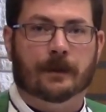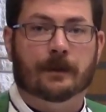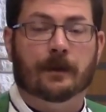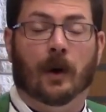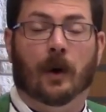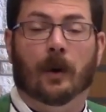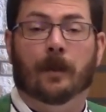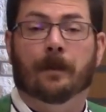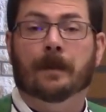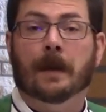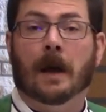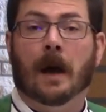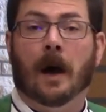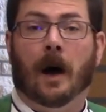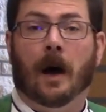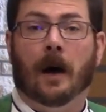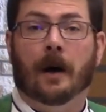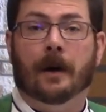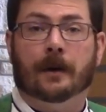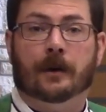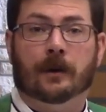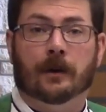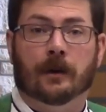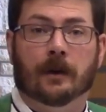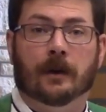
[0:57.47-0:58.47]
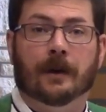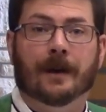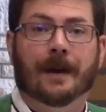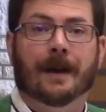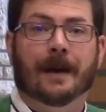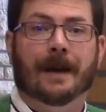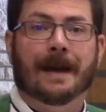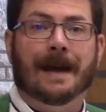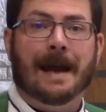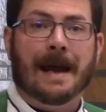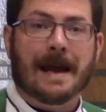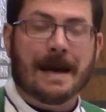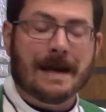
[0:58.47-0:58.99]
So,
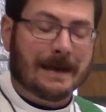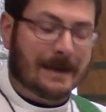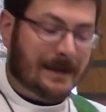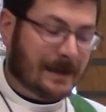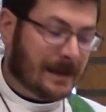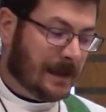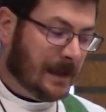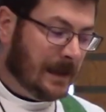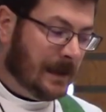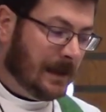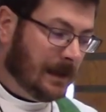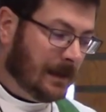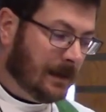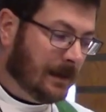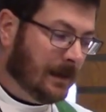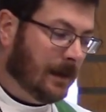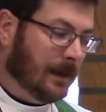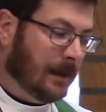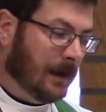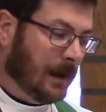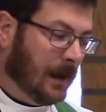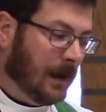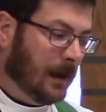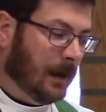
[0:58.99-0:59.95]
Article 18